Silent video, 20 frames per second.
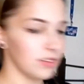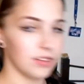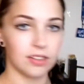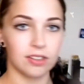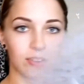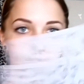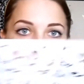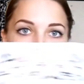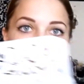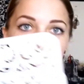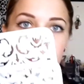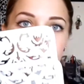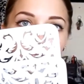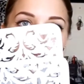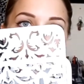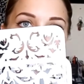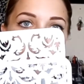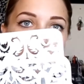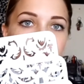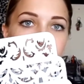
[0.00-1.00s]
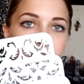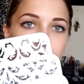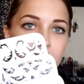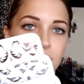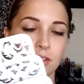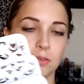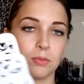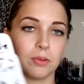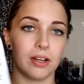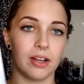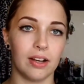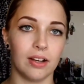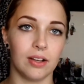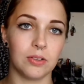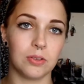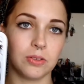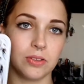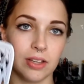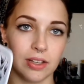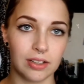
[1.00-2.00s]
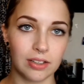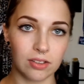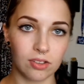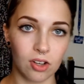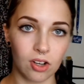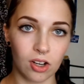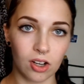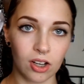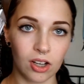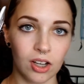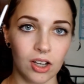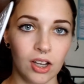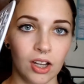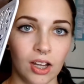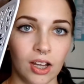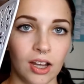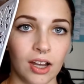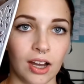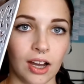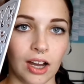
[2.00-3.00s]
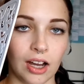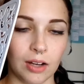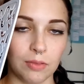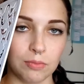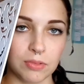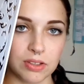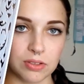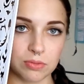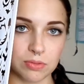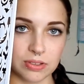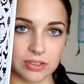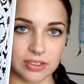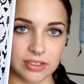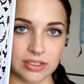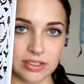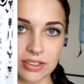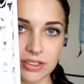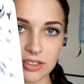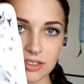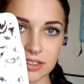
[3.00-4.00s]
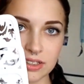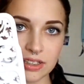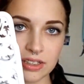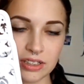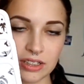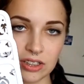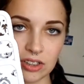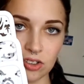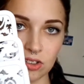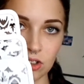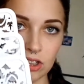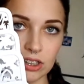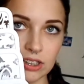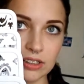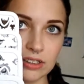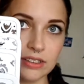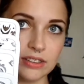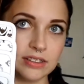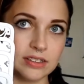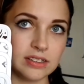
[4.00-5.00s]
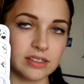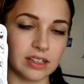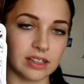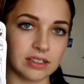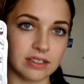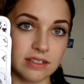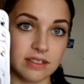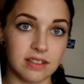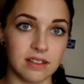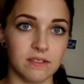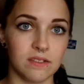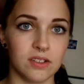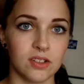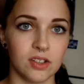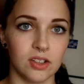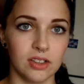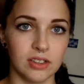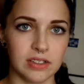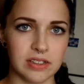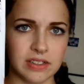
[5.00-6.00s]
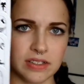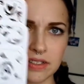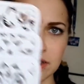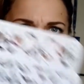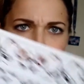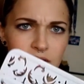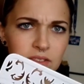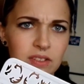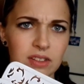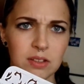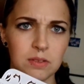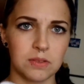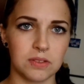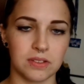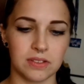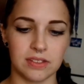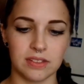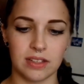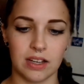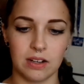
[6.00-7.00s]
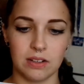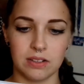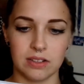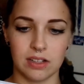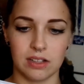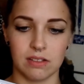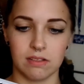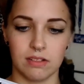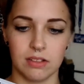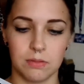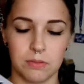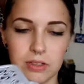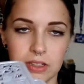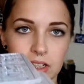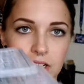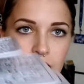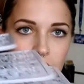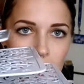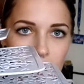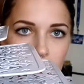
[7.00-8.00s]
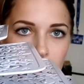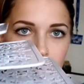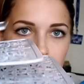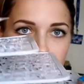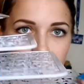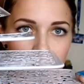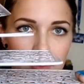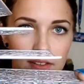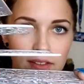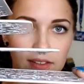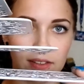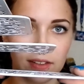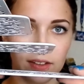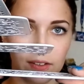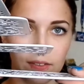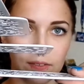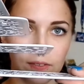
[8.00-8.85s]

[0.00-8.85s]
this from Briscoe's because the warehouse was out of stock. This was $10 down to $7. Everything was on sale, so that was really weird. So this is like